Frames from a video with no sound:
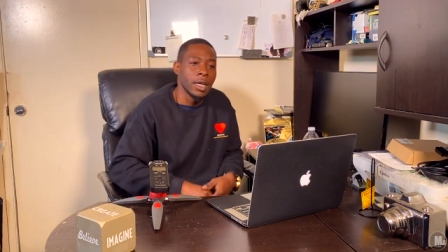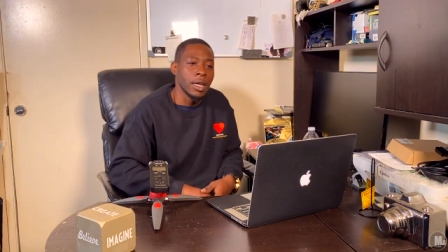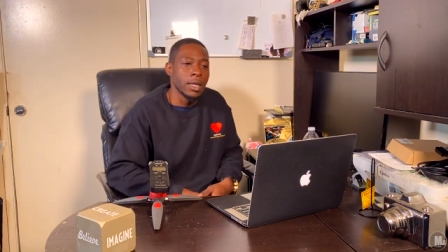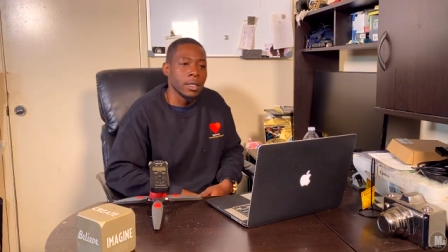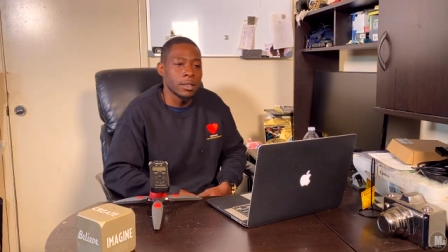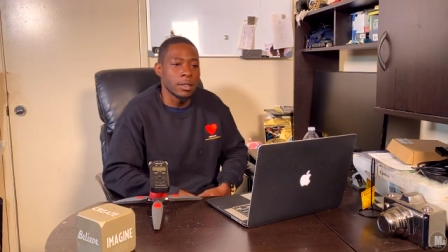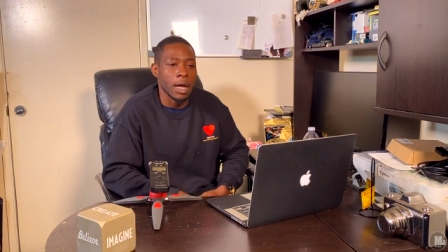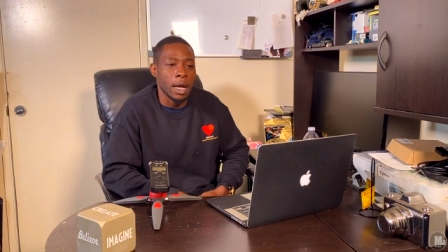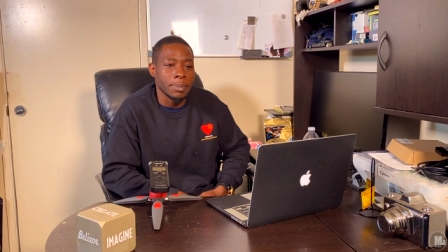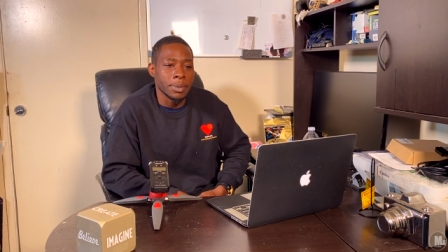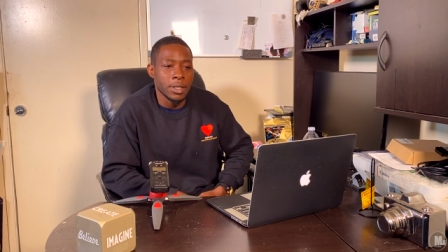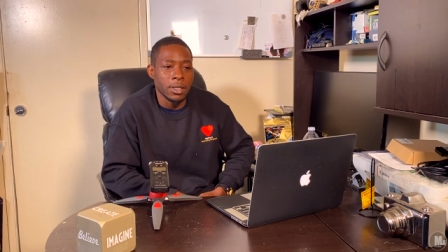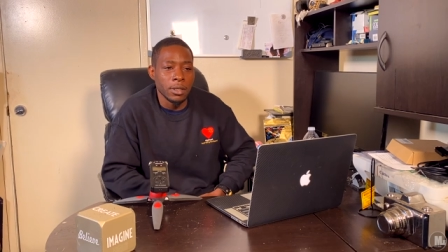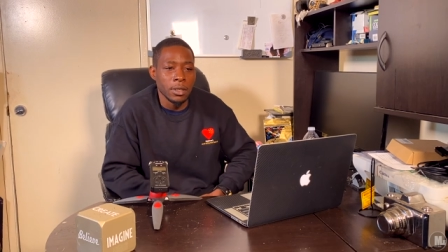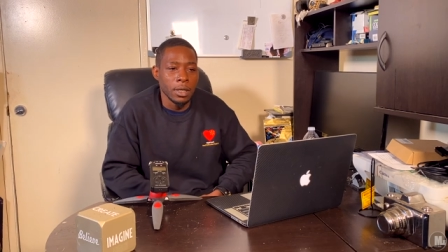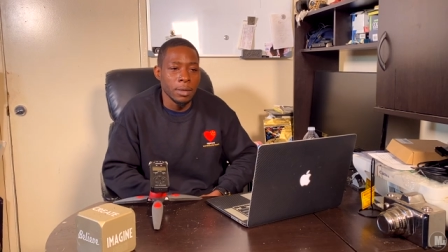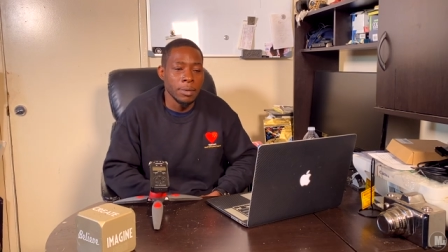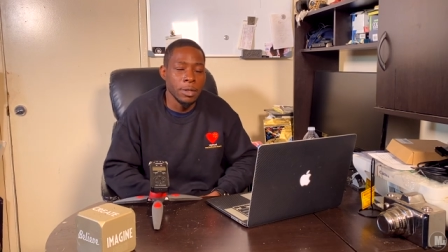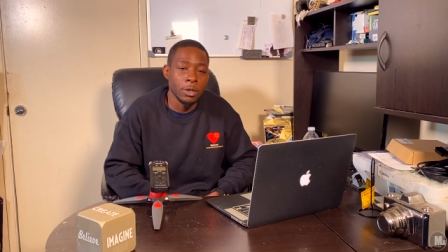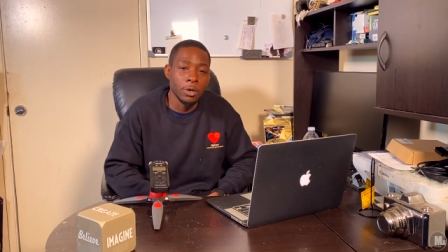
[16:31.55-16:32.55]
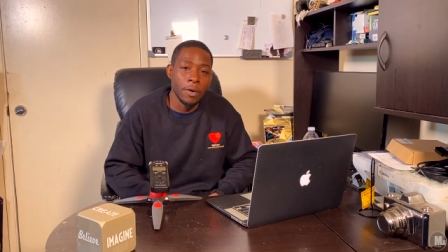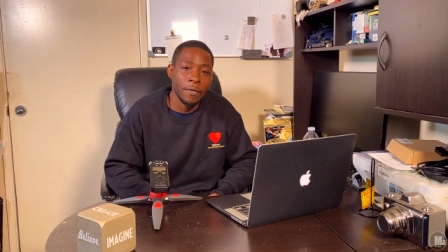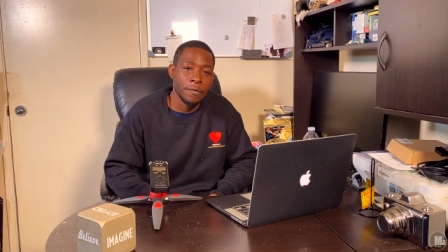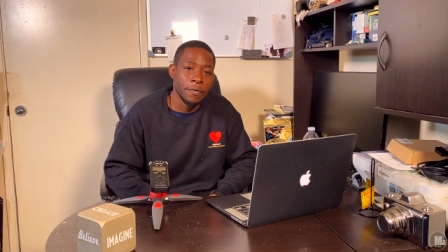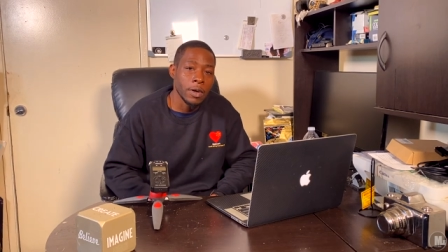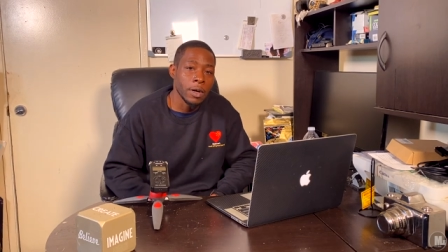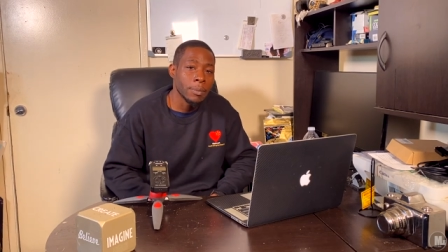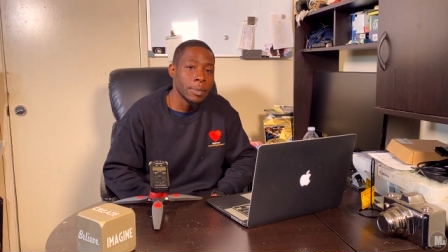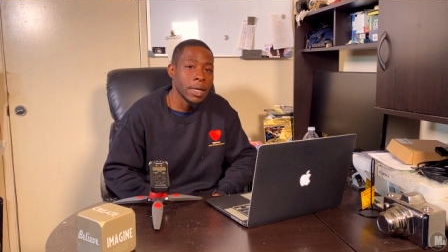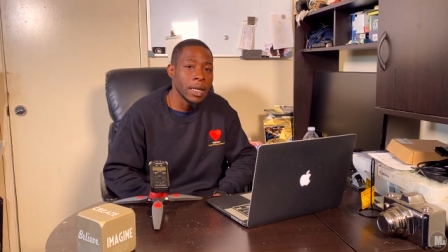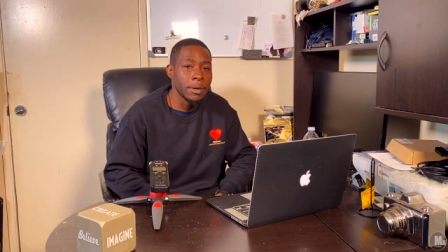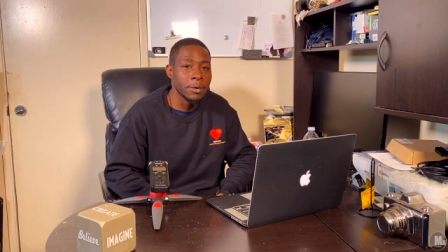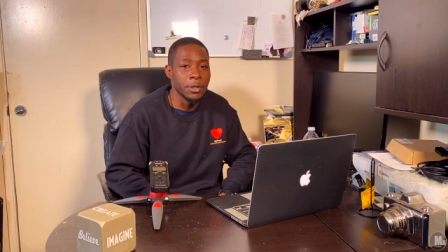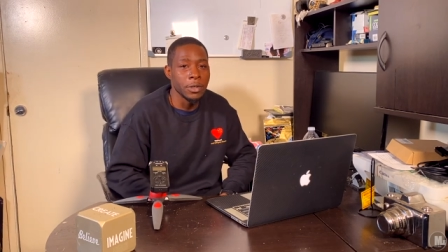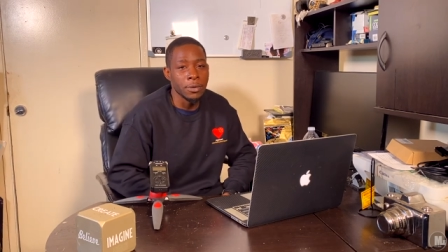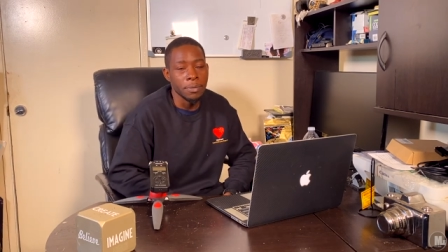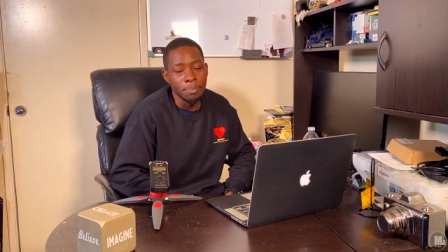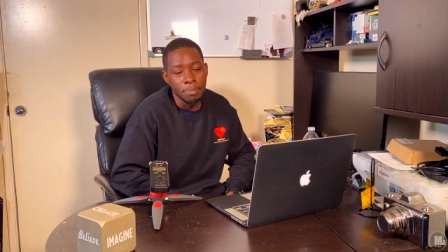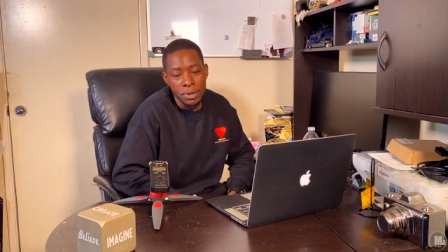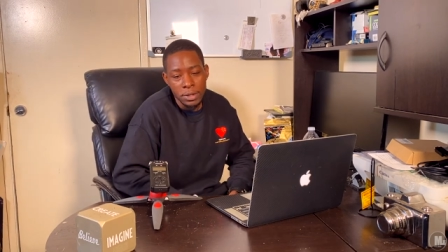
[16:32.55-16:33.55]
So I'm still gonna be doing filming and
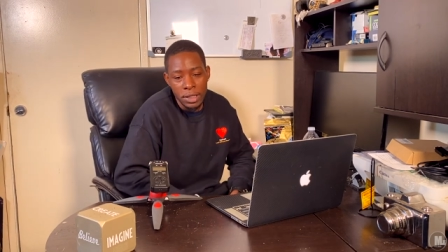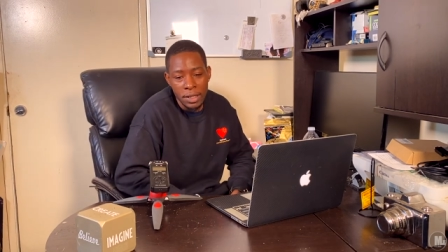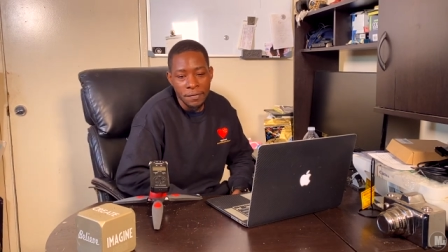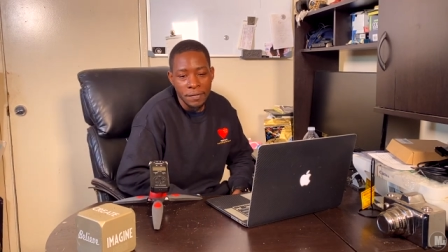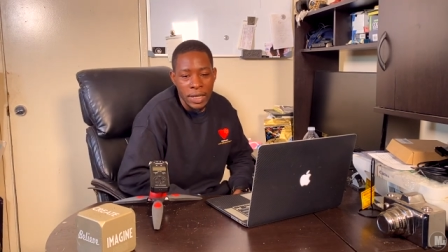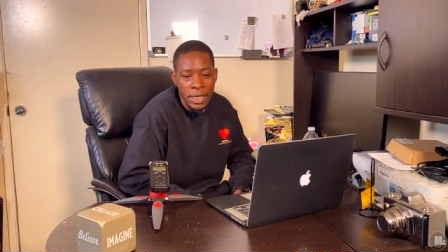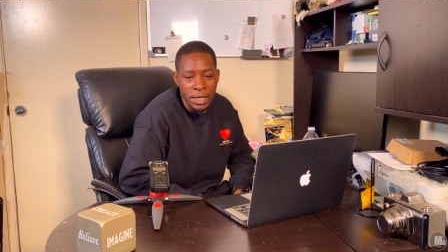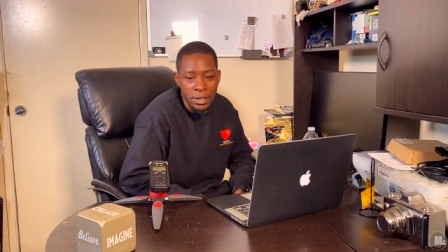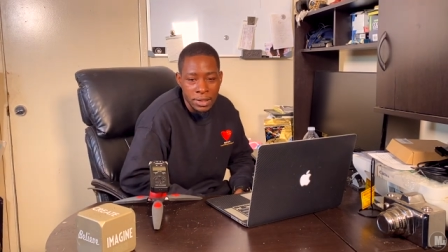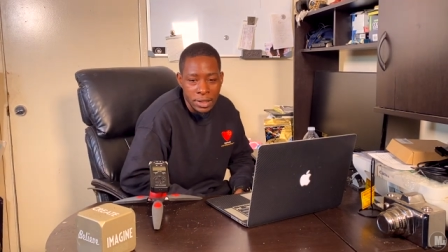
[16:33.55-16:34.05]
music videos